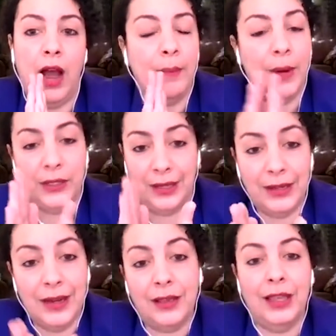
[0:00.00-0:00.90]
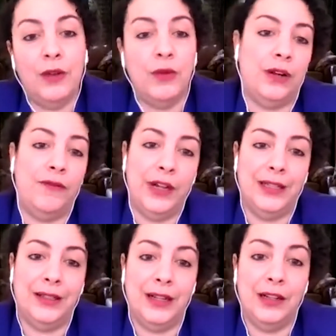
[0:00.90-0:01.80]
But nothing was
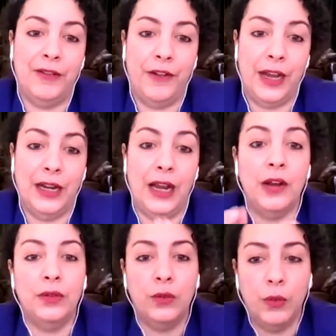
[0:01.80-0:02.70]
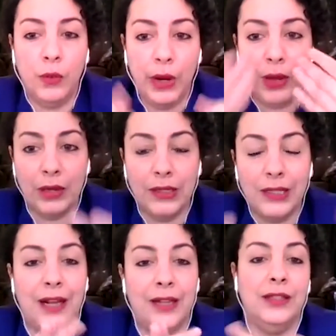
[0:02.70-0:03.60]
reflected in the final. And when we
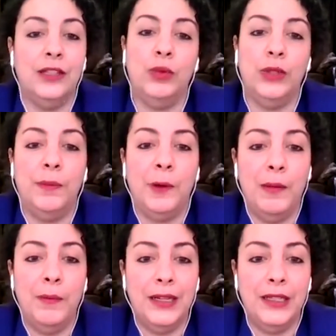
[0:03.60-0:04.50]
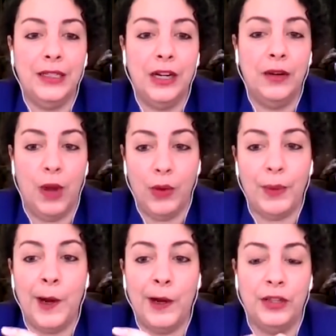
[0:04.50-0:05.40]
discussed this with the Prime Minister, our
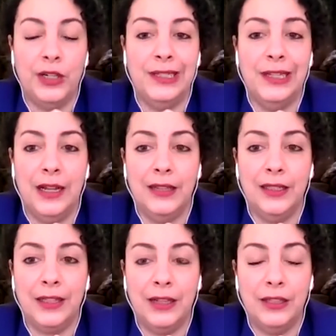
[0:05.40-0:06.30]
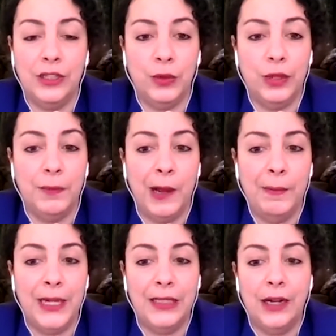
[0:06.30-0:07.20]
partners discussed this with the Prime
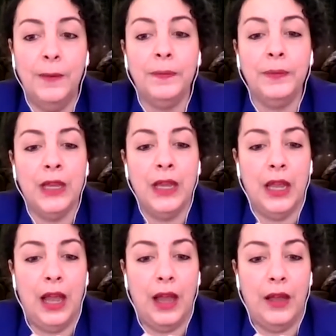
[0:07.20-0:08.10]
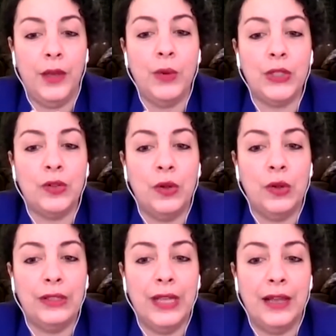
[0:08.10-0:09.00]
Minister, they were
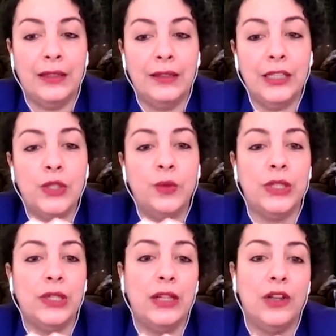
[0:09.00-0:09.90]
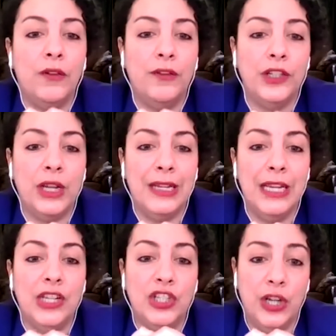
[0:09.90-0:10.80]
told that this was not
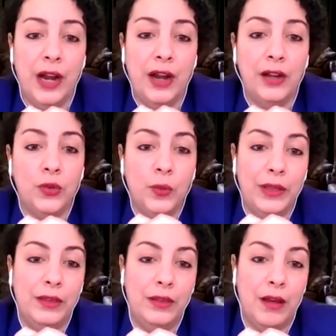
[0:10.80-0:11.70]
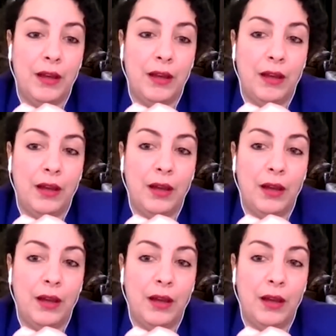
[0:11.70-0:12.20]
officially shared with the